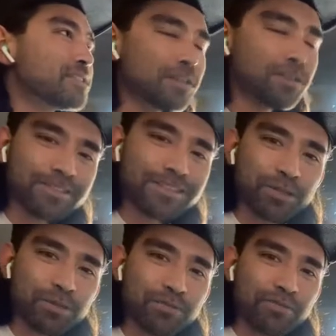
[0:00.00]
lot to
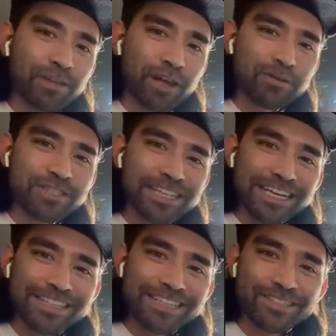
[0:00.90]
do with flow
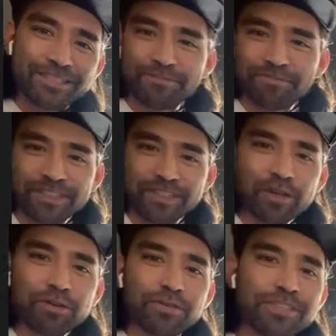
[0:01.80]
states. You
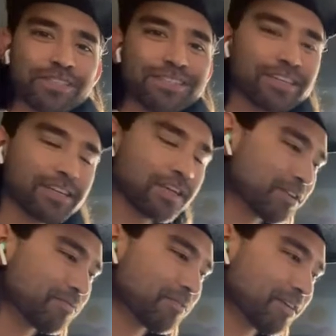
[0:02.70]
know, this is the
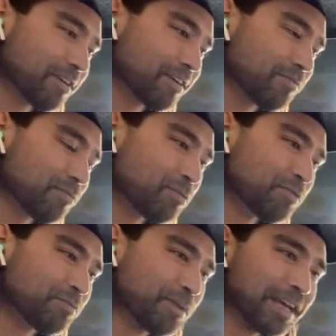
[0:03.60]
kind of a form
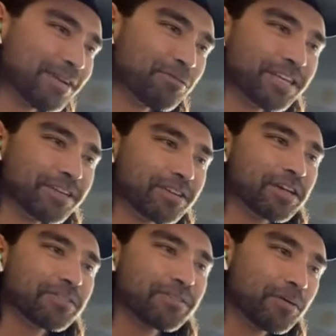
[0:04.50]
of play where you
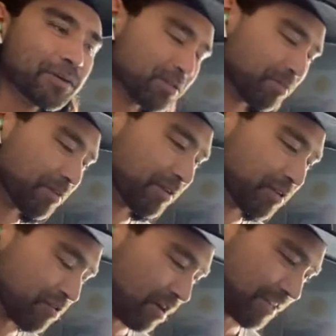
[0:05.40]
kind of go into a bit of a
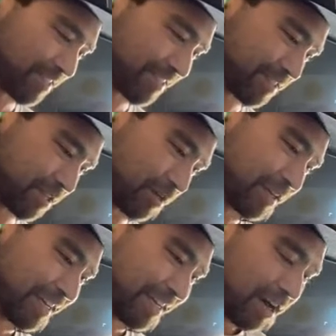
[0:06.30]
trance. So
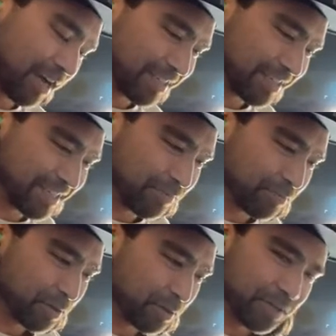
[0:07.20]
I can see
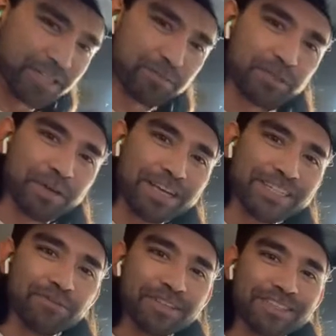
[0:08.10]
from an audience
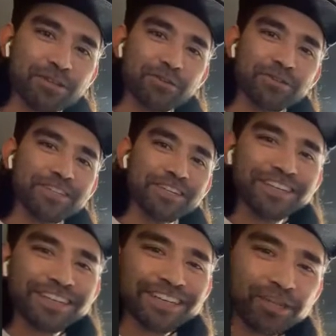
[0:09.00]
perspective, this could also
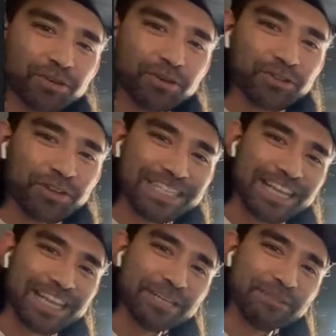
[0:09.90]
not
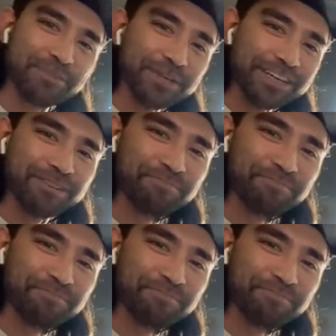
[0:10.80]
translate, but